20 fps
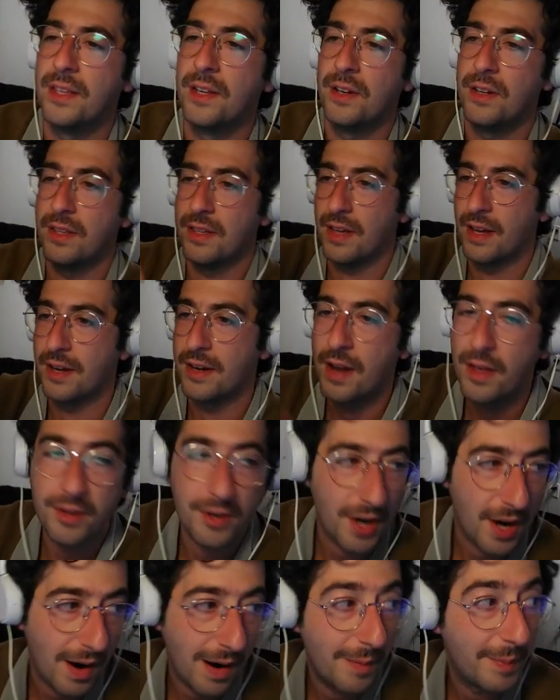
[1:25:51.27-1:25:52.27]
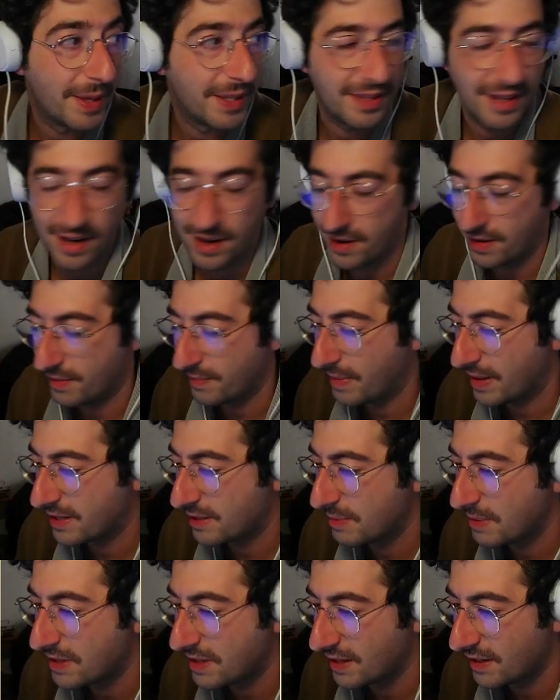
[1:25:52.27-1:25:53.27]
another comic that it makes
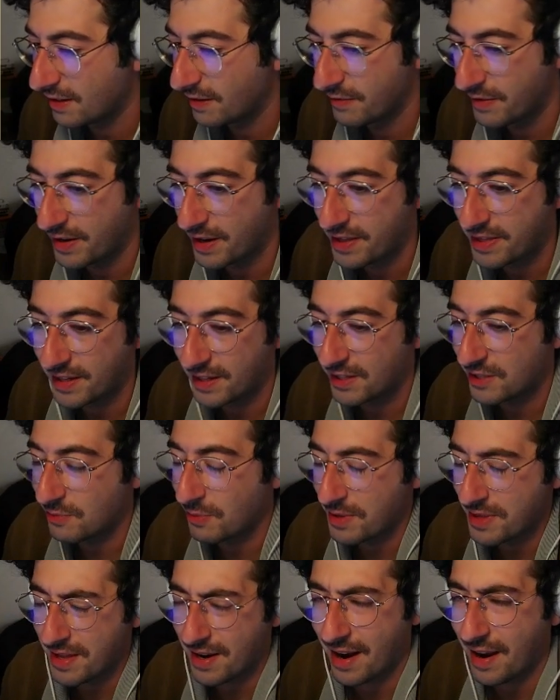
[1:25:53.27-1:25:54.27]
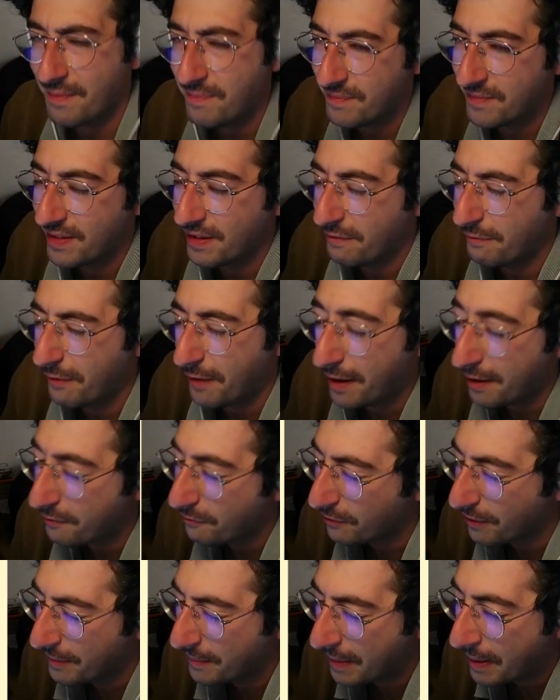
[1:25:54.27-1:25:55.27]
me think of, and I think it's one, if I
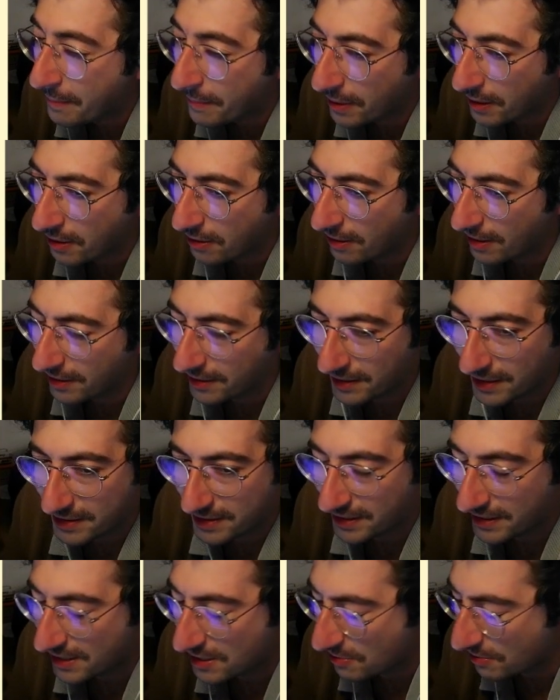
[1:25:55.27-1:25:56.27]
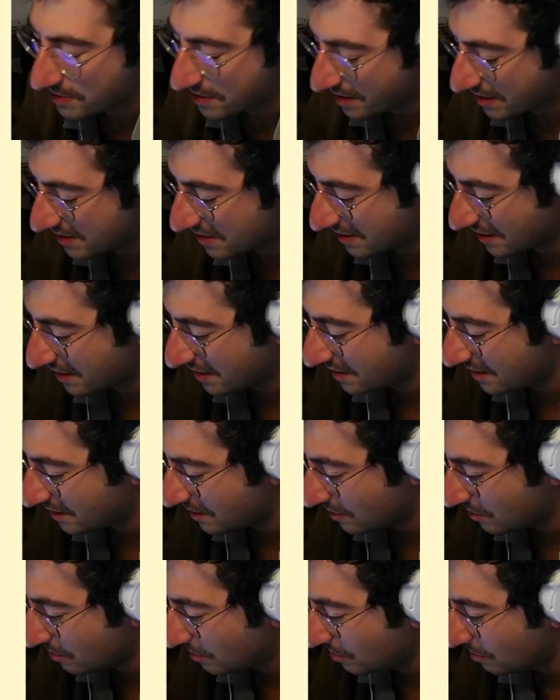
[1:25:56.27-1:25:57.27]
remember correctly, I think it's one that I sent
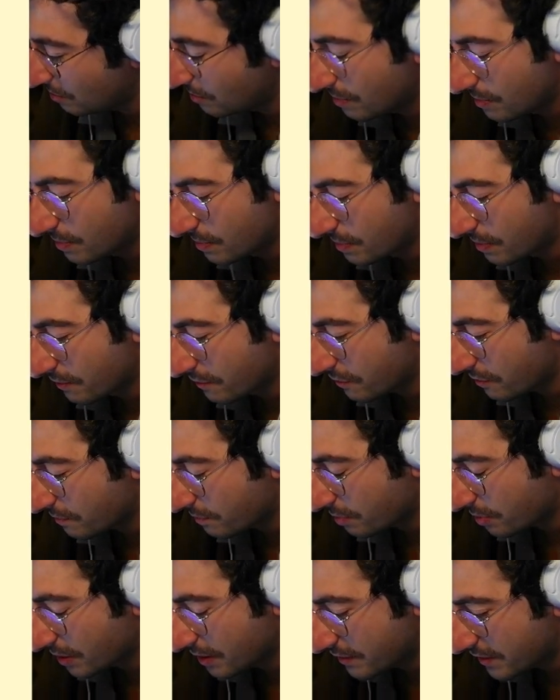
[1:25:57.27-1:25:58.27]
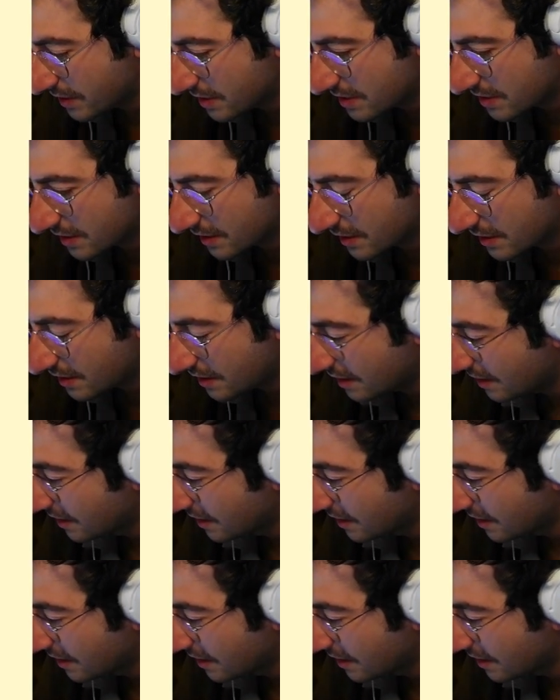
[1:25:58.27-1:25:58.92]
you previously,